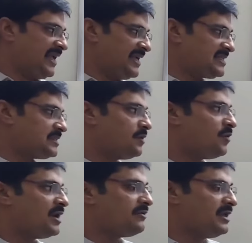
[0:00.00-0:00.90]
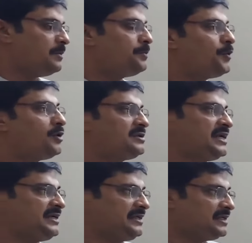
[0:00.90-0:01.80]
Yes, one of the
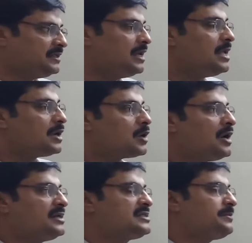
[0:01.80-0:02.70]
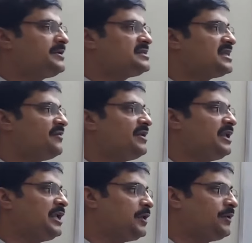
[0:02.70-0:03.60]
important concept is
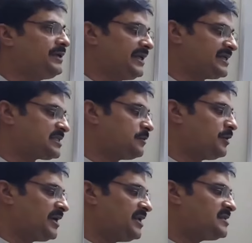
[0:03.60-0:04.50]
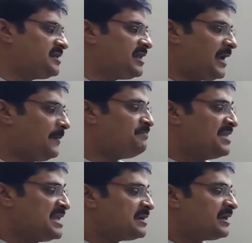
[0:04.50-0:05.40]
given in our textbook. It is in the
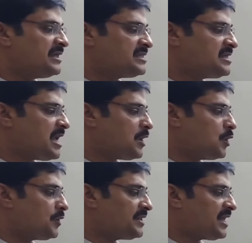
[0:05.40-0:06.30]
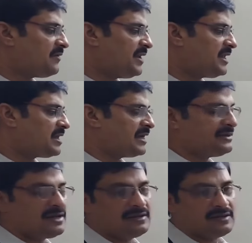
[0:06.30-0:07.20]
Krishna, Godavari,
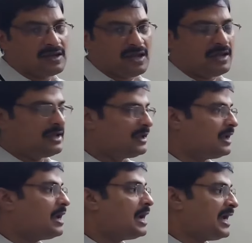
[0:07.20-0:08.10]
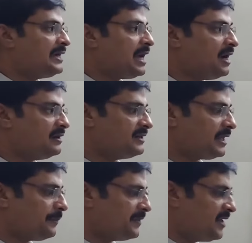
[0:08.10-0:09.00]
Karnataka and
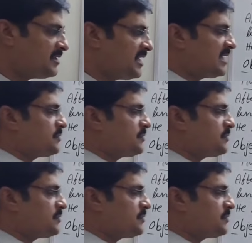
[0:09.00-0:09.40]
Andhra Pradesh.